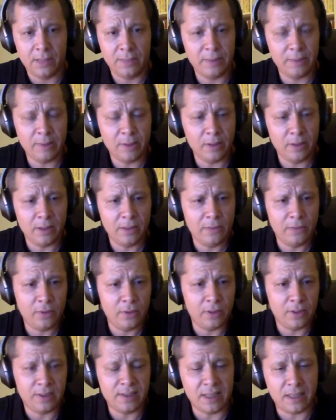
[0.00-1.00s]
I mean, I'm going to give
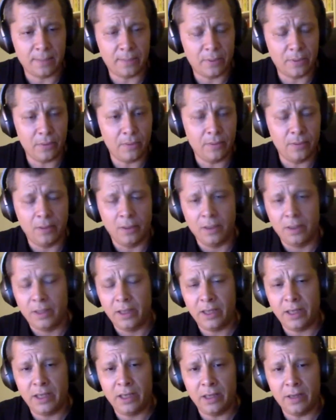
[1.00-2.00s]
you an example,
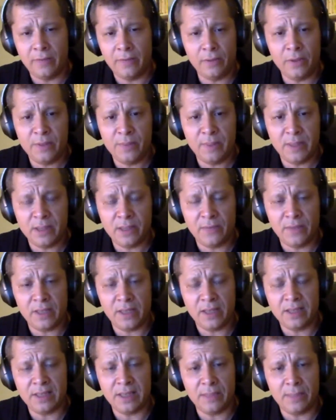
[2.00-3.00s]
a very
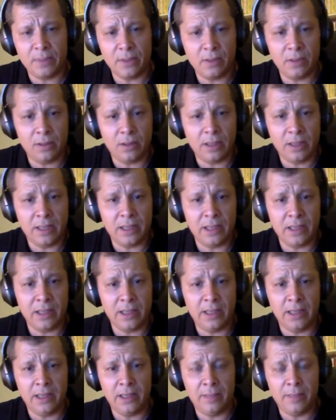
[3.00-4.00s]
specific example
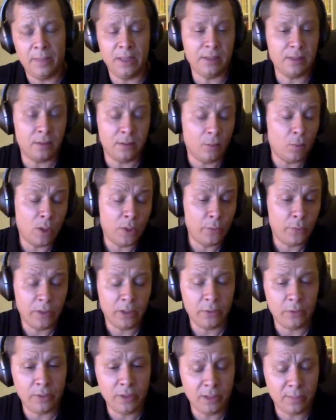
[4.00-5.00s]
based on what we
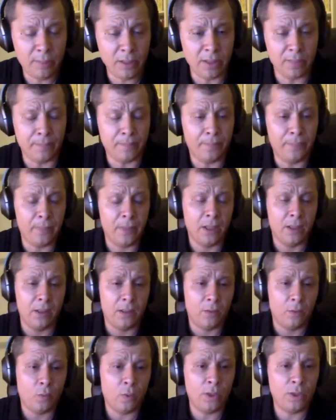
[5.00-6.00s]
are doing at Beam.
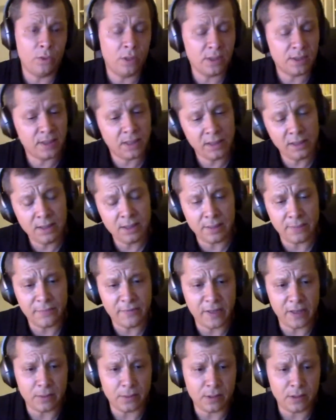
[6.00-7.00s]
When you are selling some
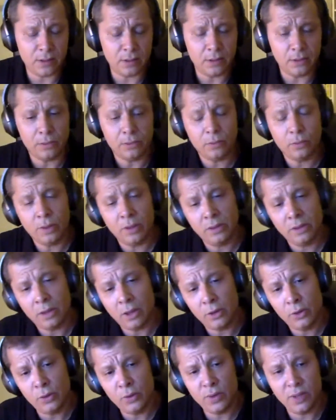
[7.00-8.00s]
funds, when
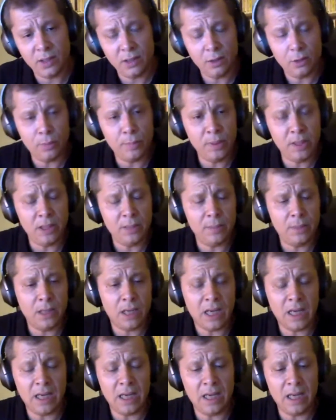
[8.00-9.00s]
you are using,
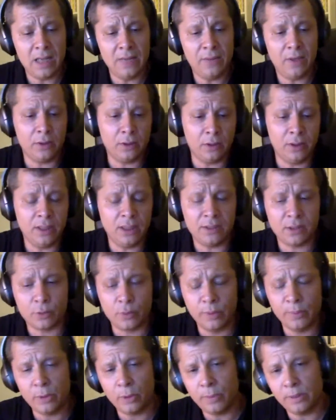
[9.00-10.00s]
Beam, not only as a
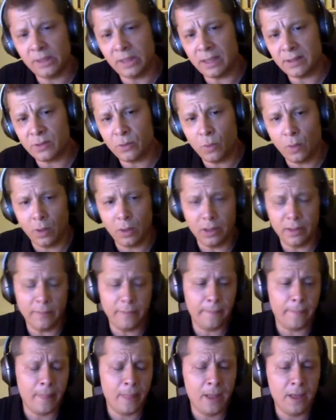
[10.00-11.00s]
crypto, but as a wallet,